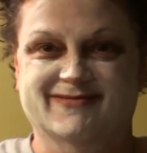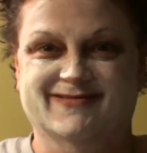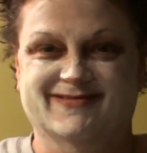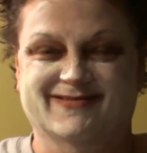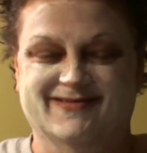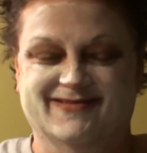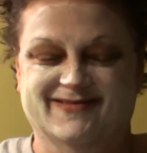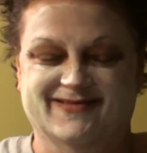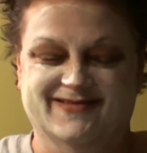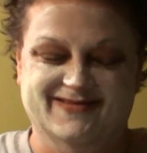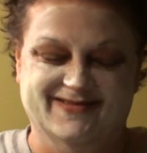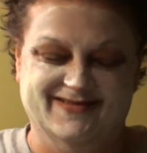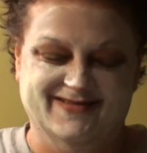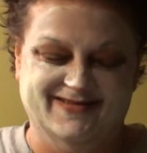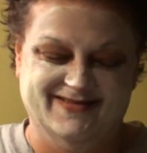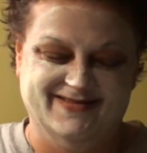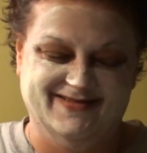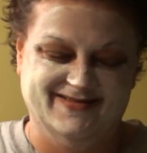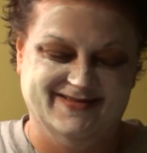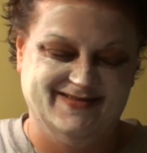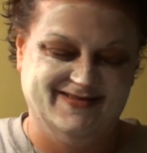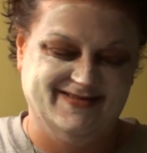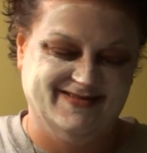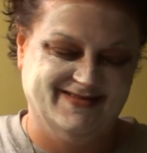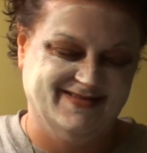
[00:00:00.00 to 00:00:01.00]

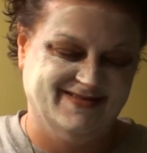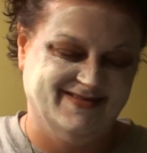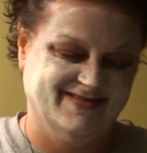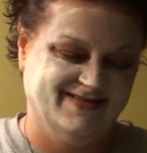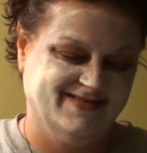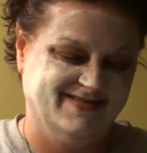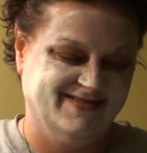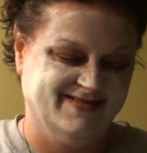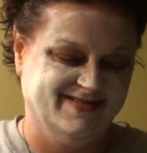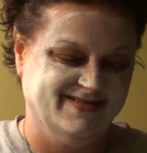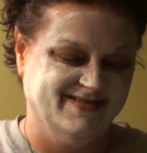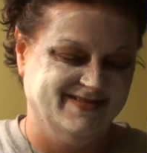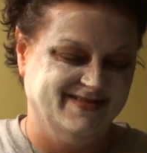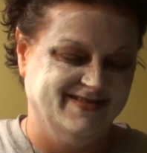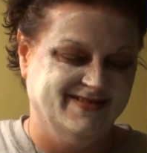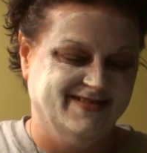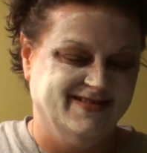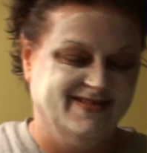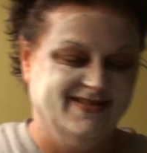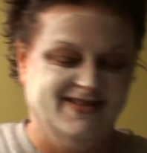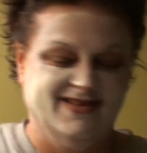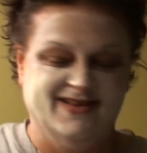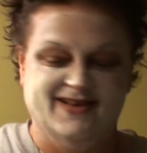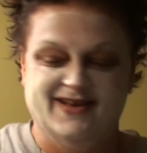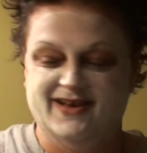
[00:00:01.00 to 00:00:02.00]
Scary.
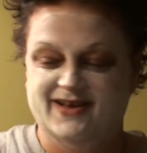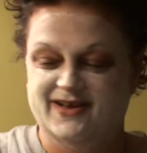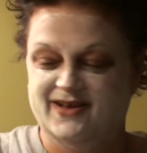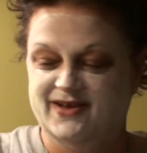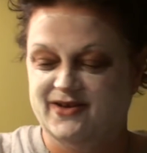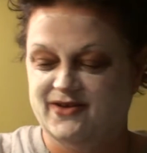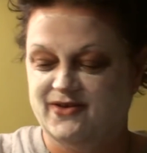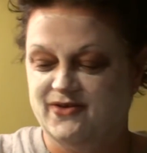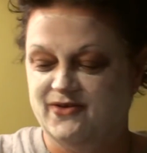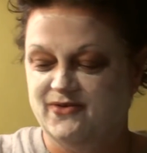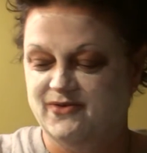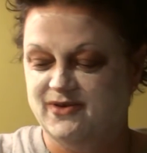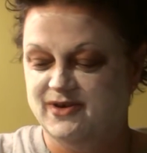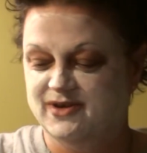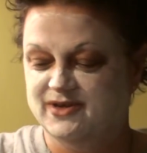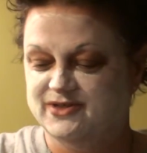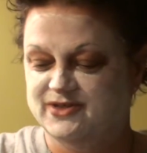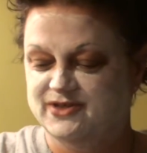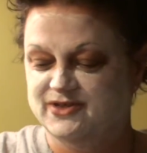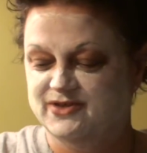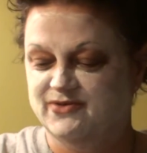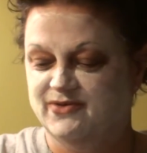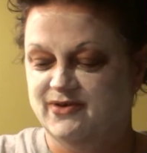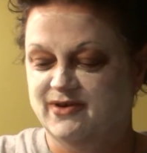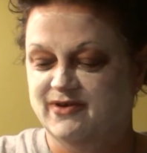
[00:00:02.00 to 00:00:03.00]
I gotta go
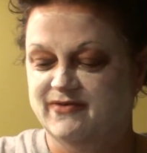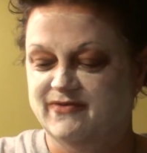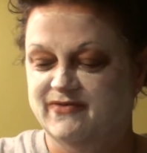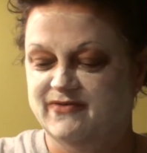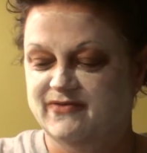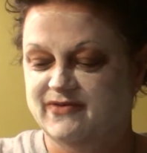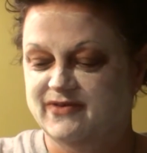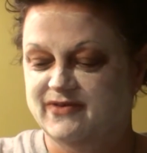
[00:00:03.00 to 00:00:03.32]
wash it off.